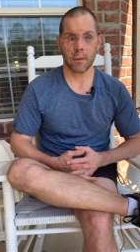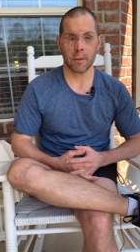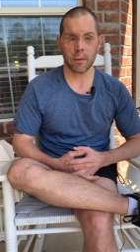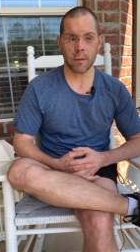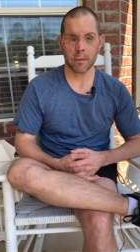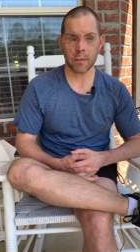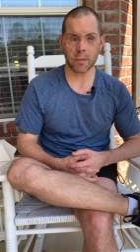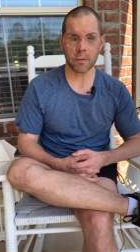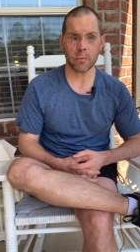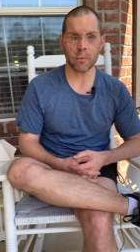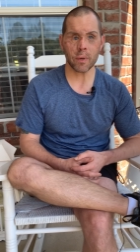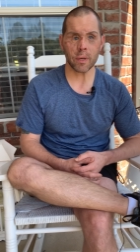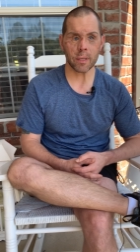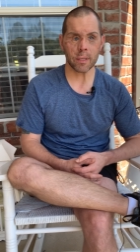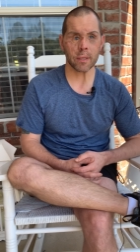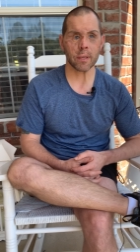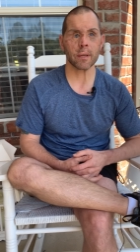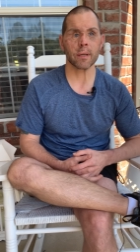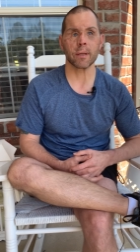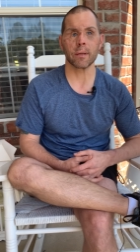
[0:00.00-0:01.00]
I just want to
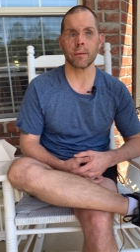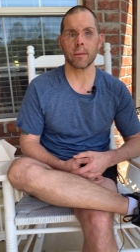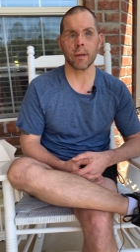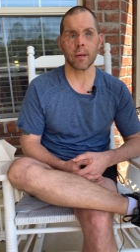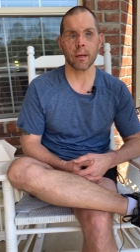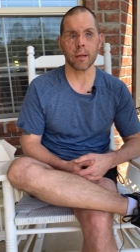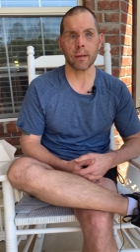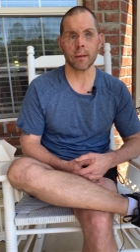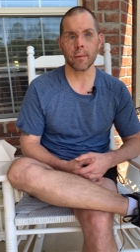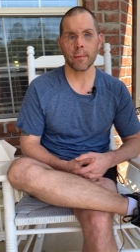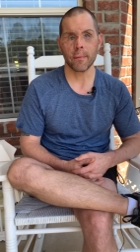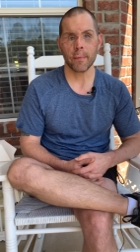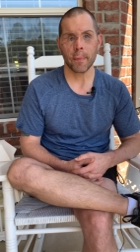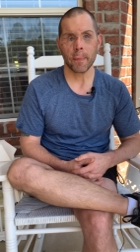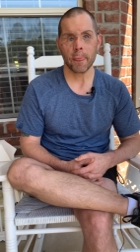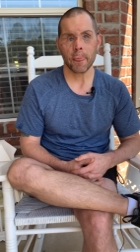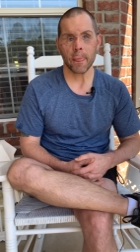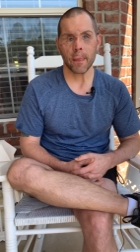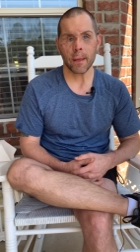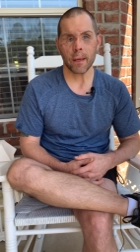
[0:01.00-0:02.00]
tell you that
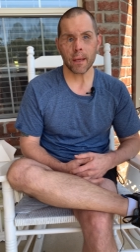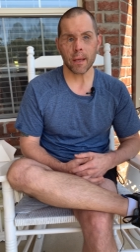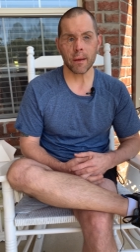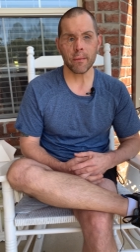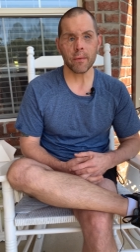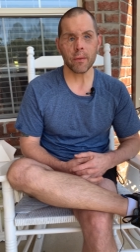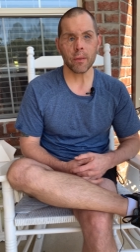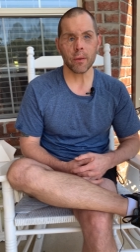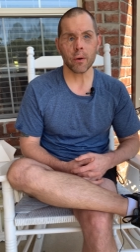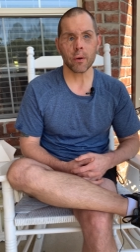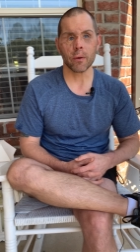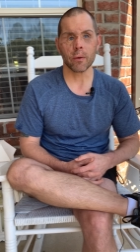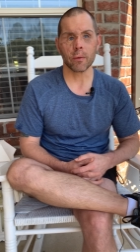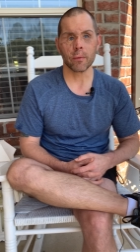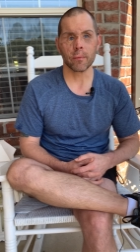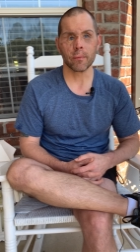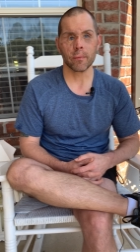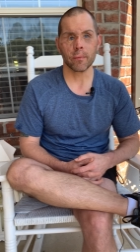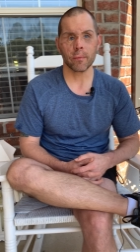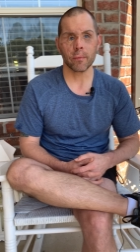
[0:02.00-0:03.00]
even
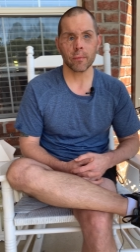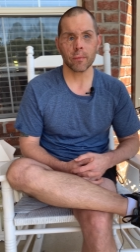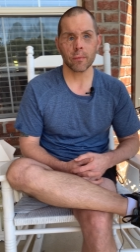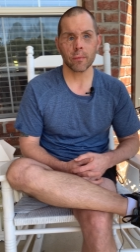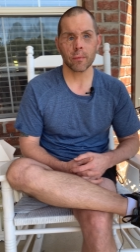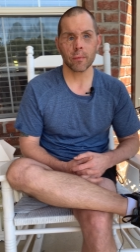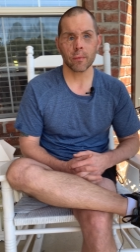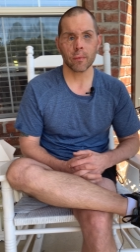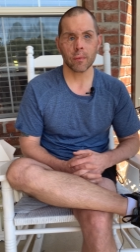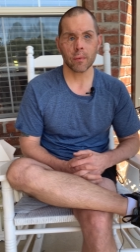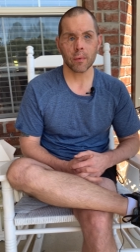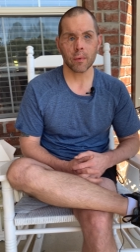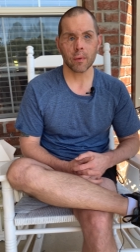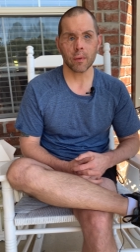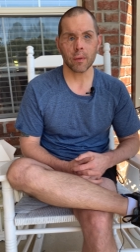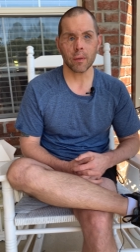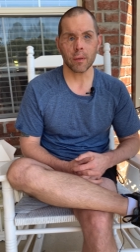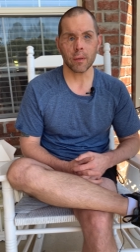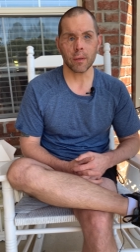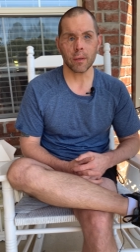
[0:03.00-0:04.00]
though
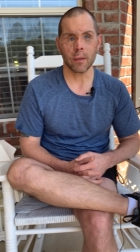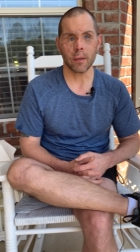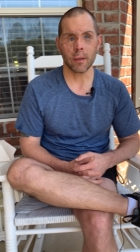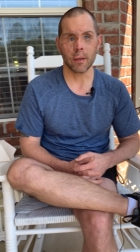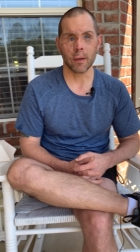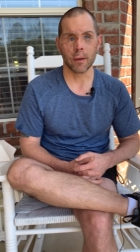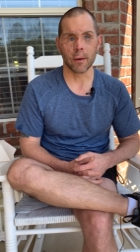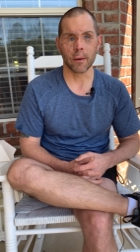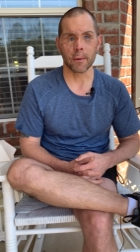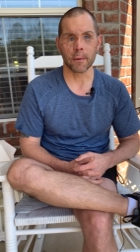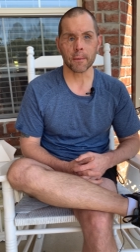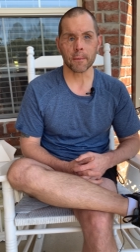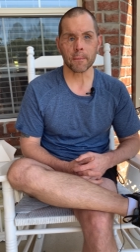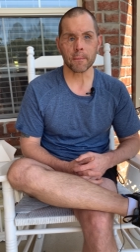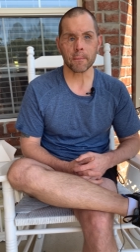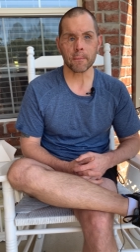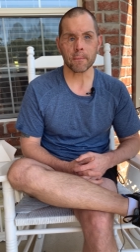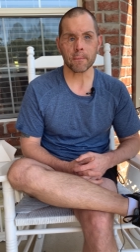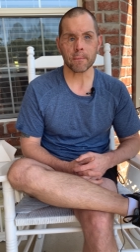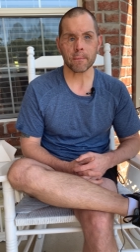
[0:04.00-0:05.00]
you know,
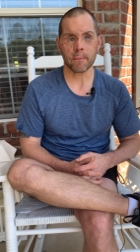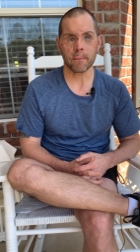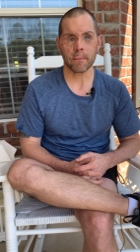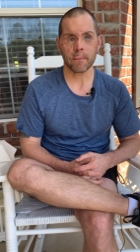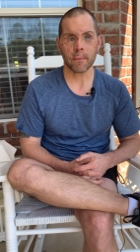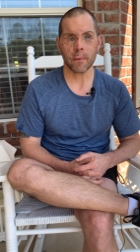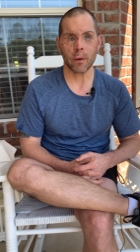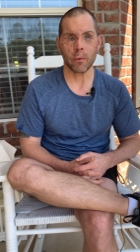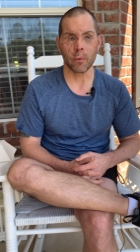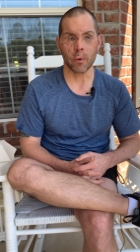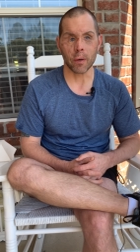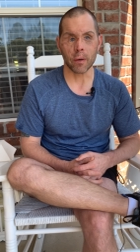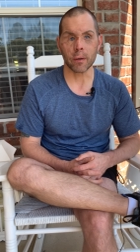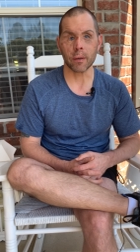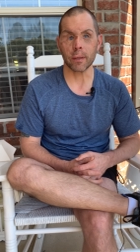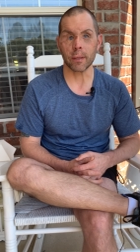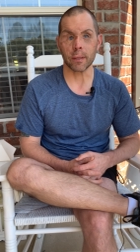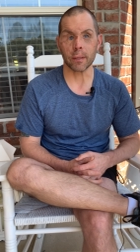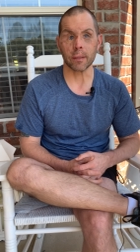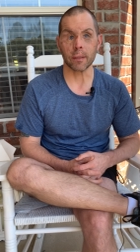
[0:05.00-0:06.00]
we're
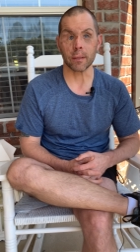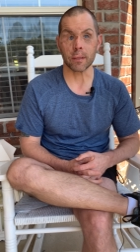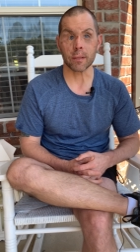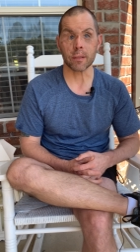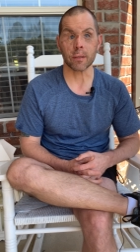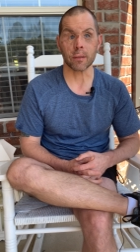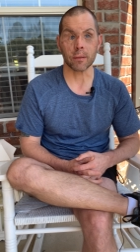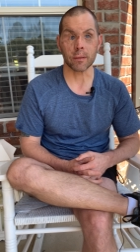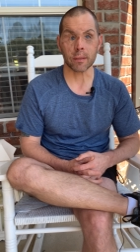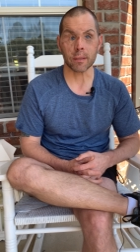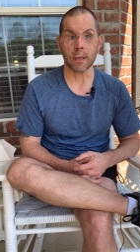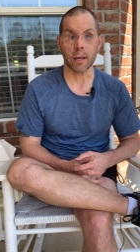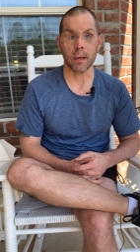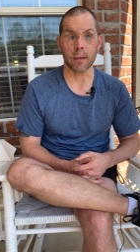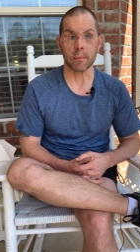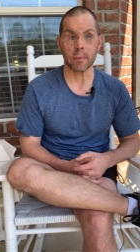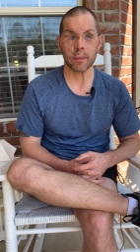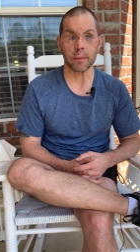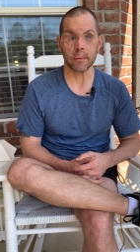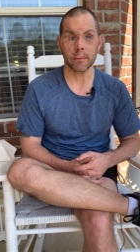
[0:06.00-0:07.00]
in uncertain
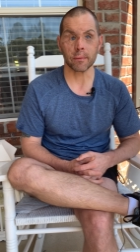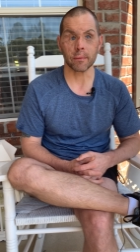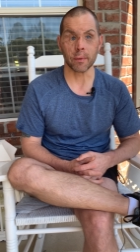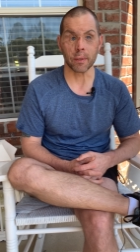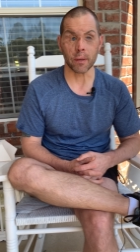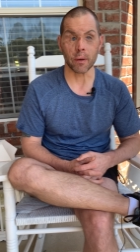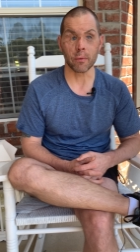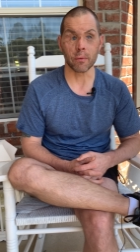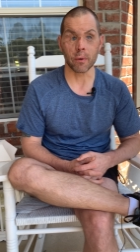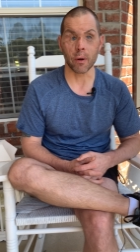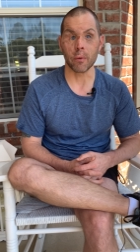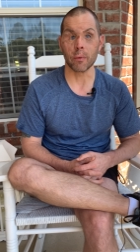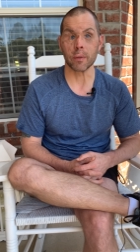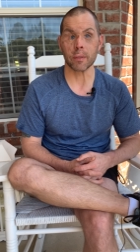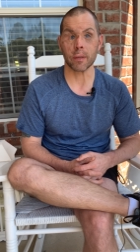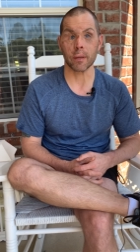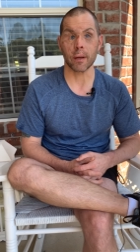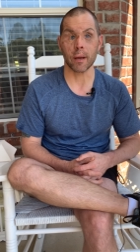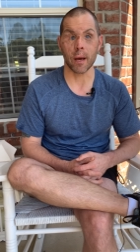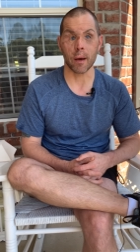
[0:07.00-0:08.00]
times, we don't know
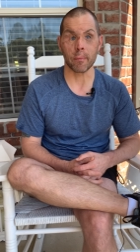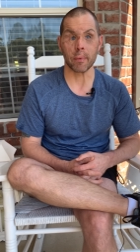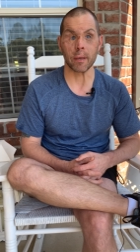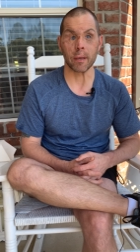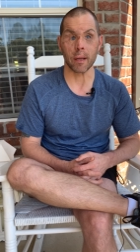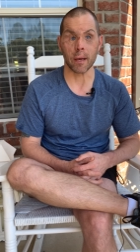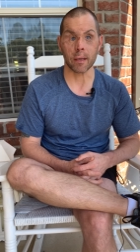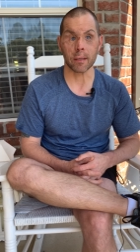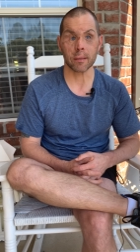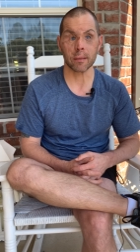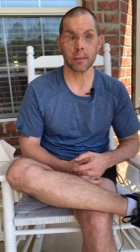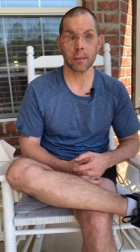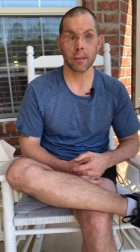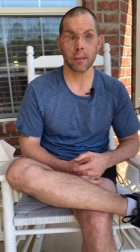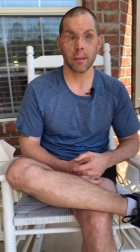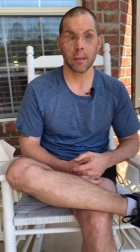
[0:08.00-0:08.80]
what's going to happen next.